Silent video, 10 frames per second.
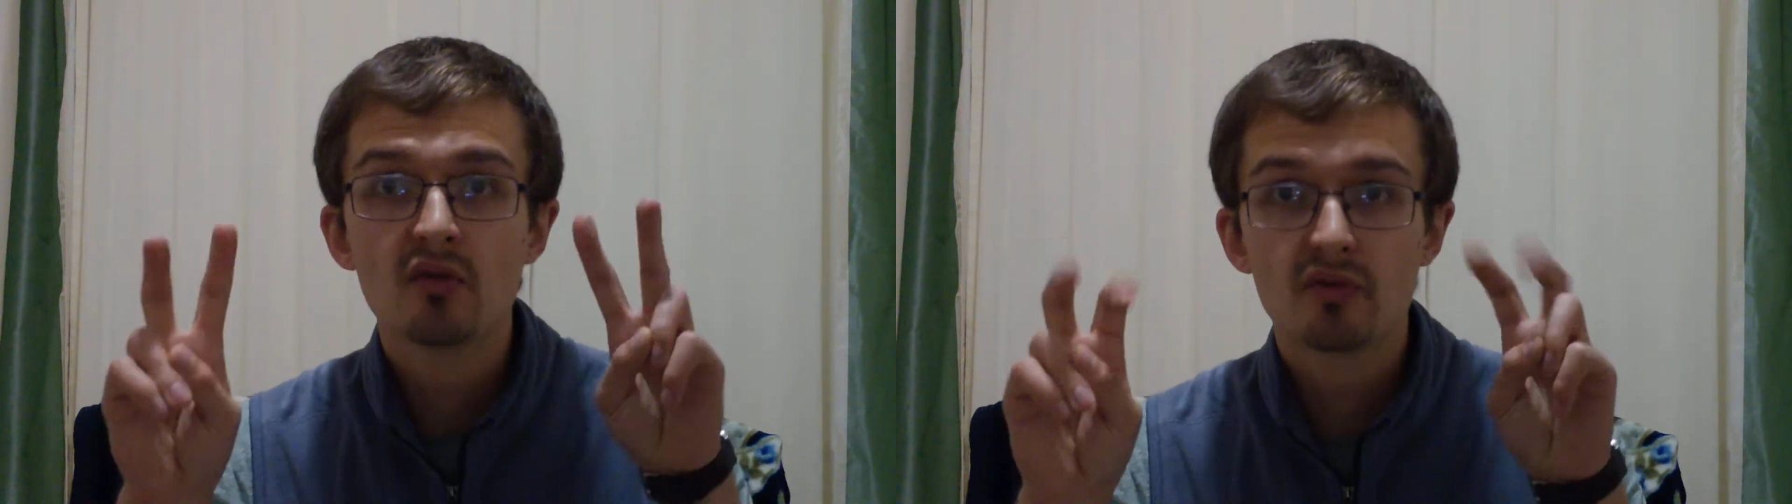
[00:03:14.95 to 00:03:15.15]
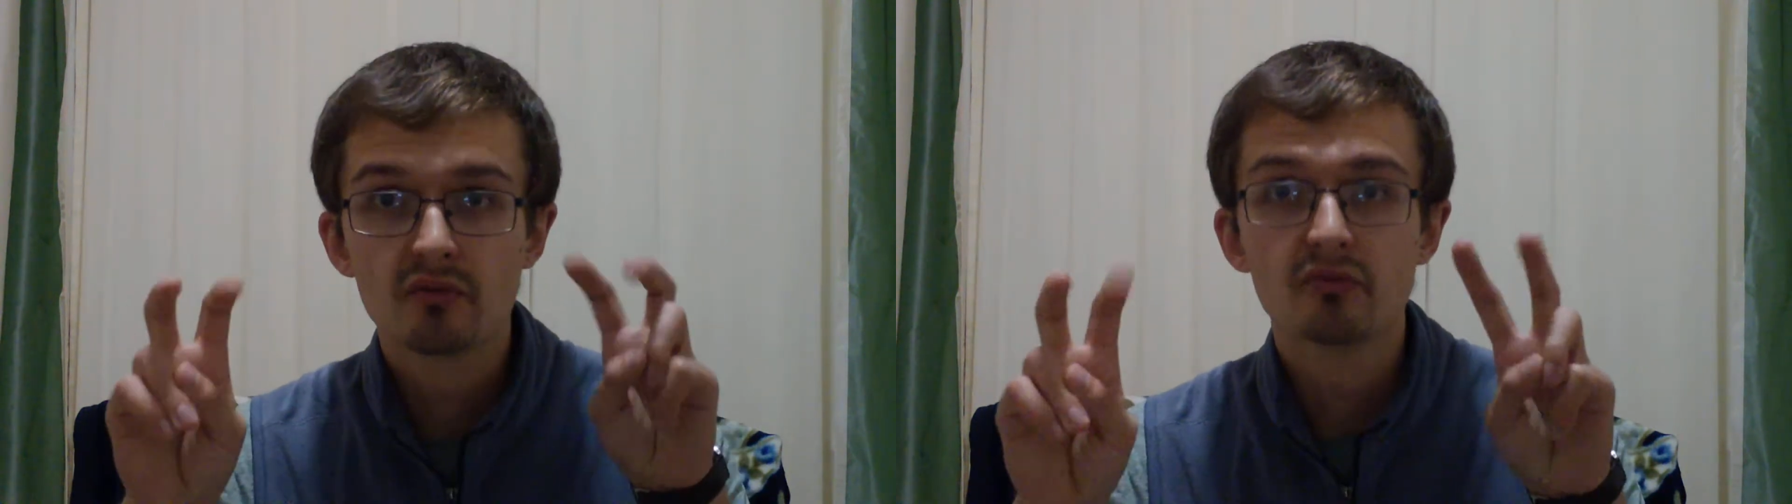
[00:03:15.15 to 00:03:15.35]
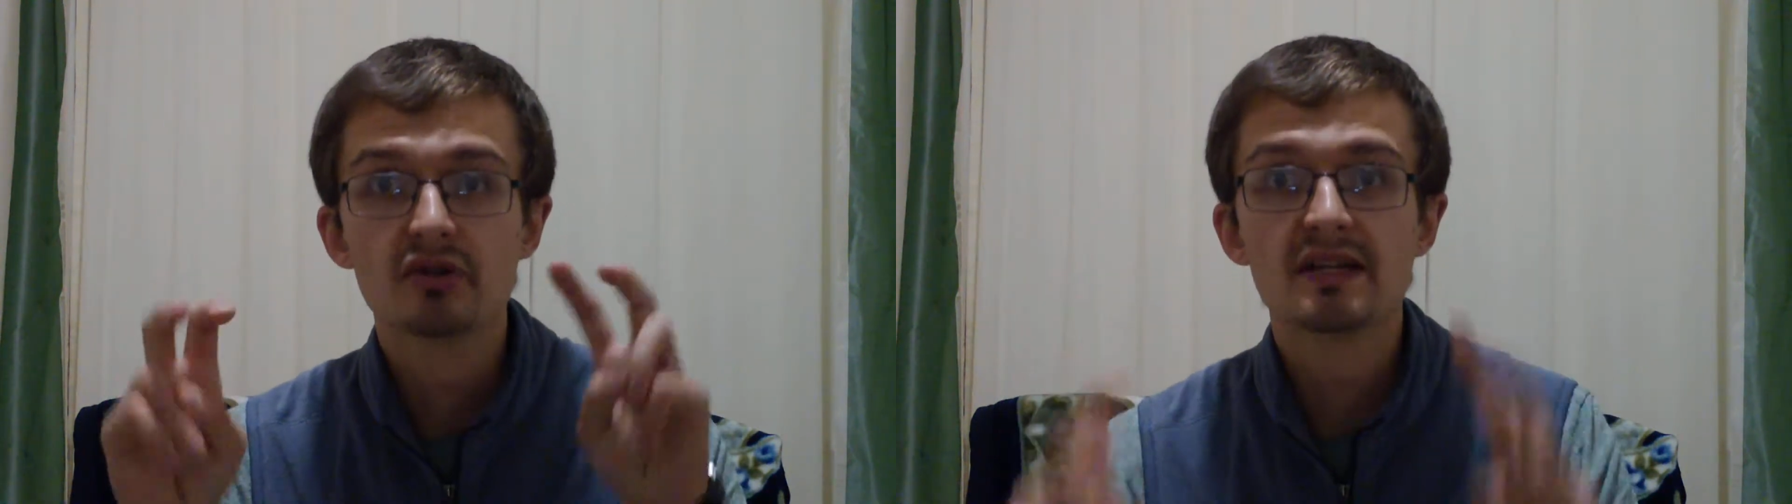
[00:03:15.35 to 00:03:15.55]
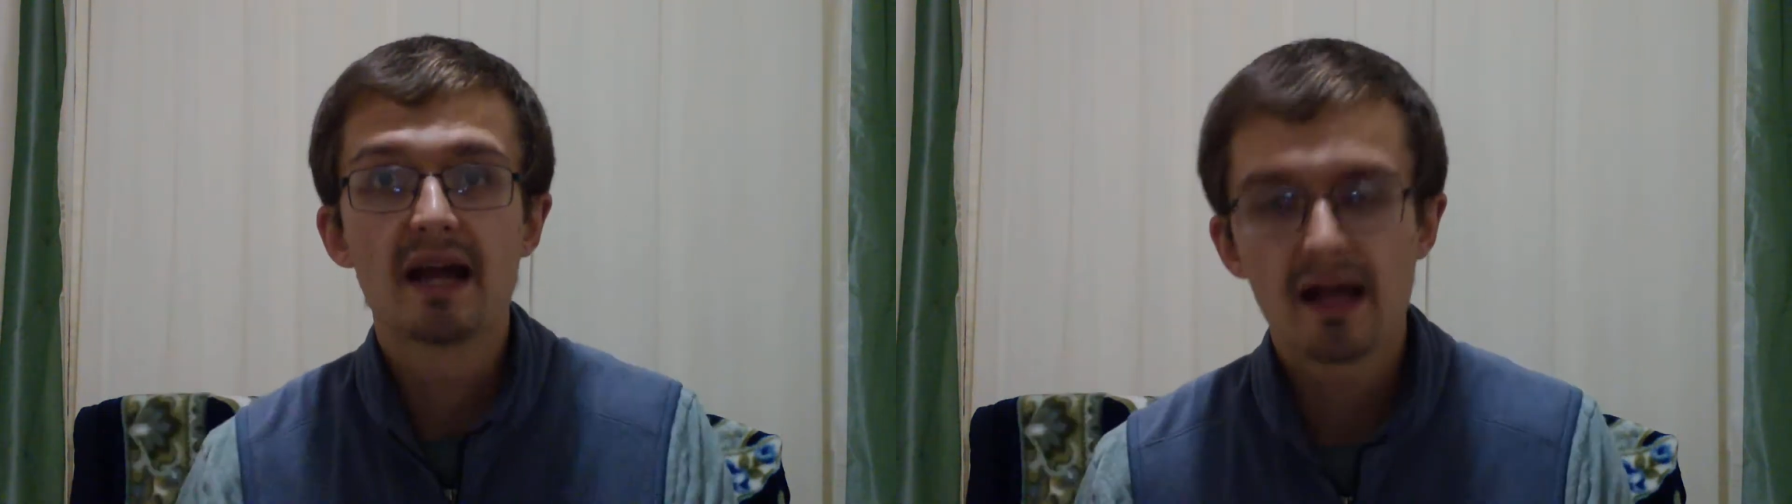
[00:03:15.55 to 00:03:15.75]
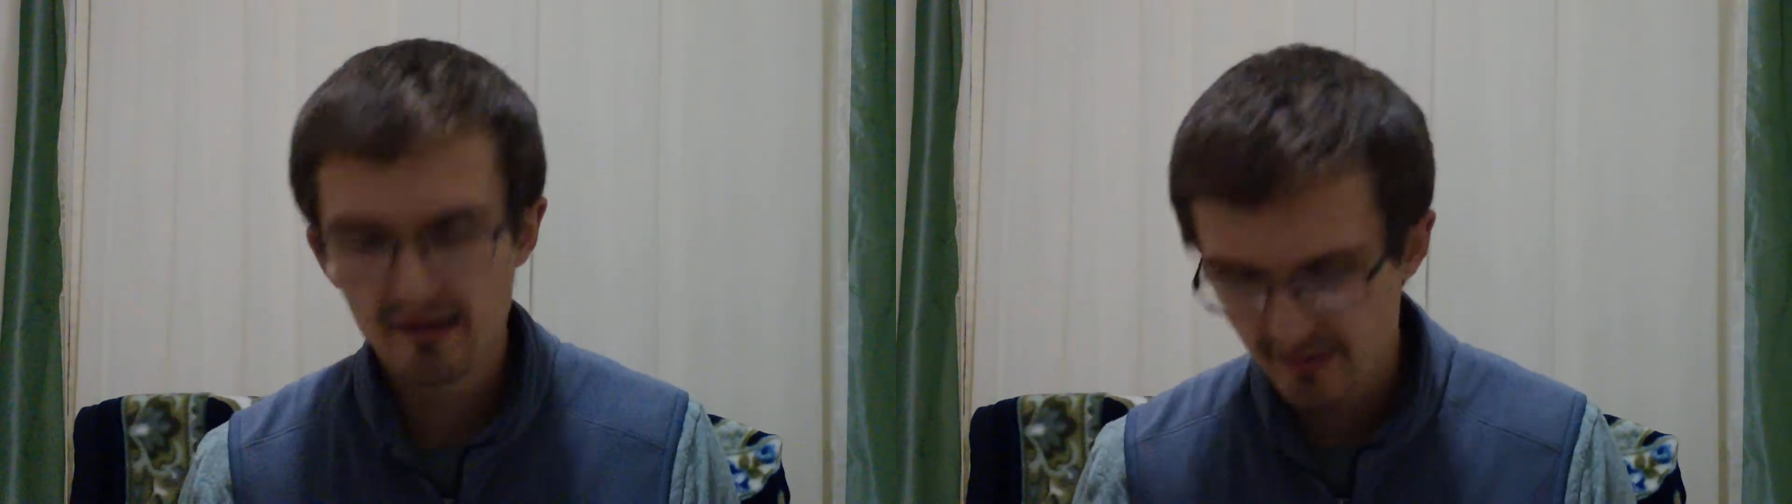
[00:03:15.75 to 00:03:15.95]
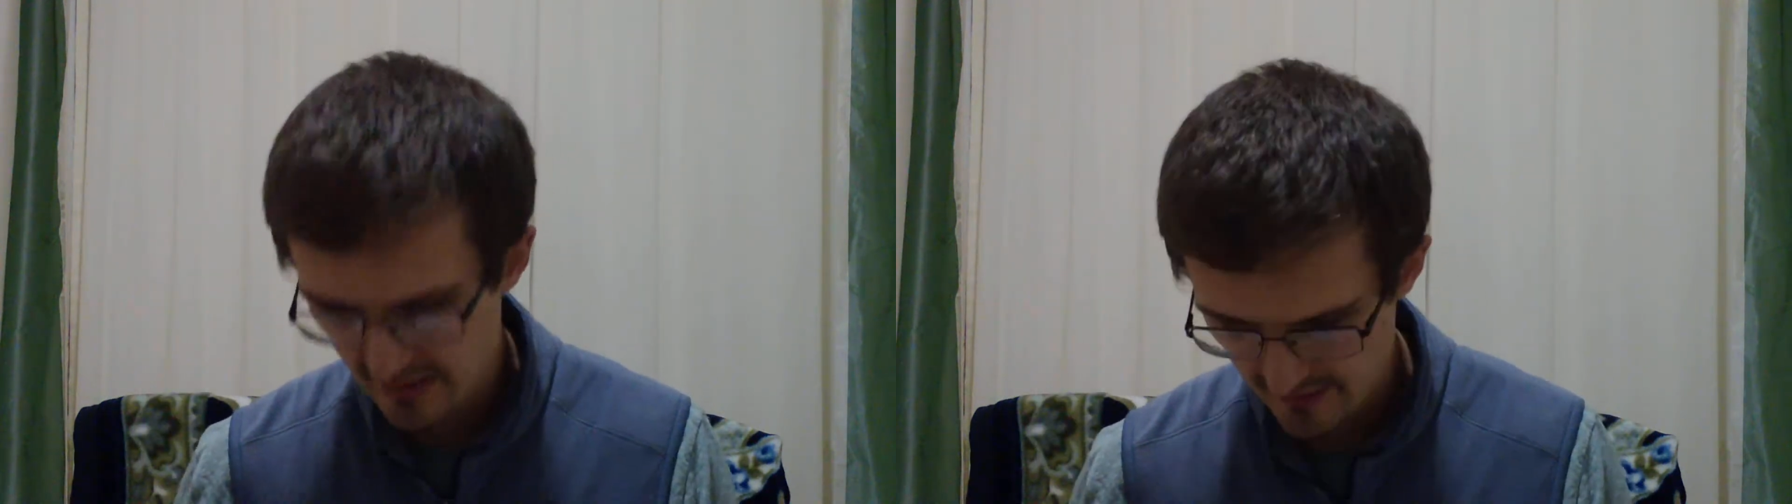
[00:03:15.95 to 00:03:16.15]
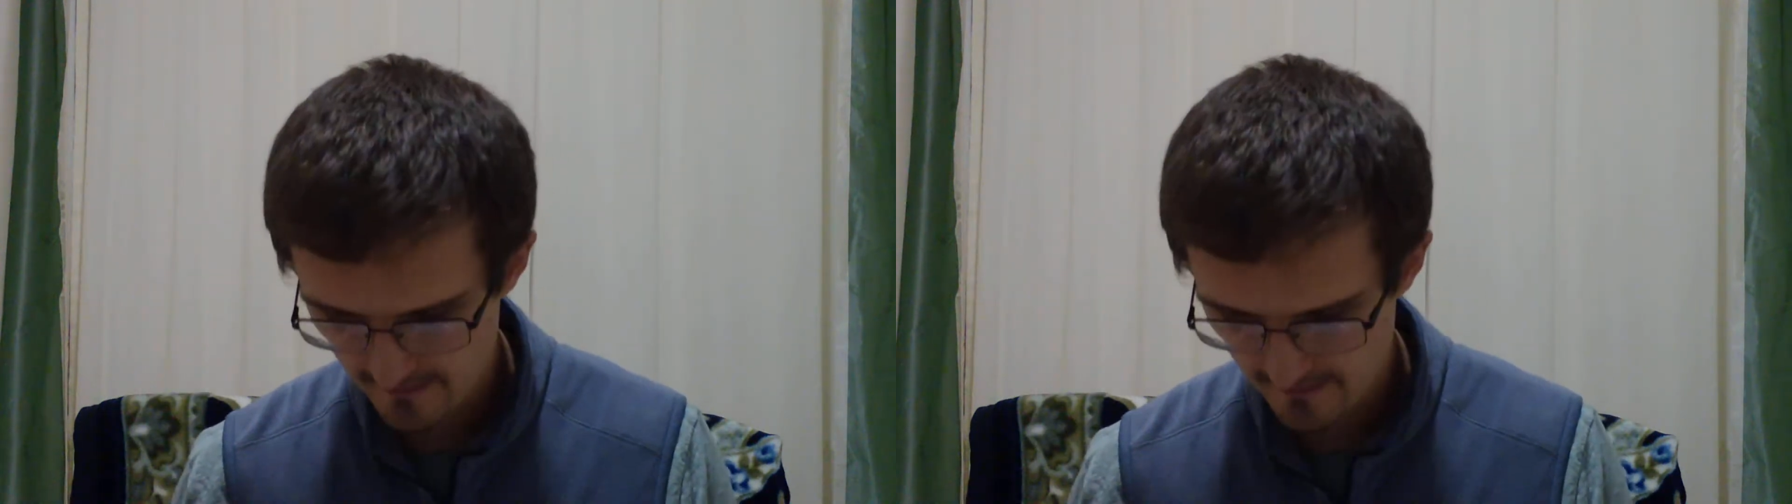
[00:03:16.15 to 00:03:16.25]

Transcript: from reality.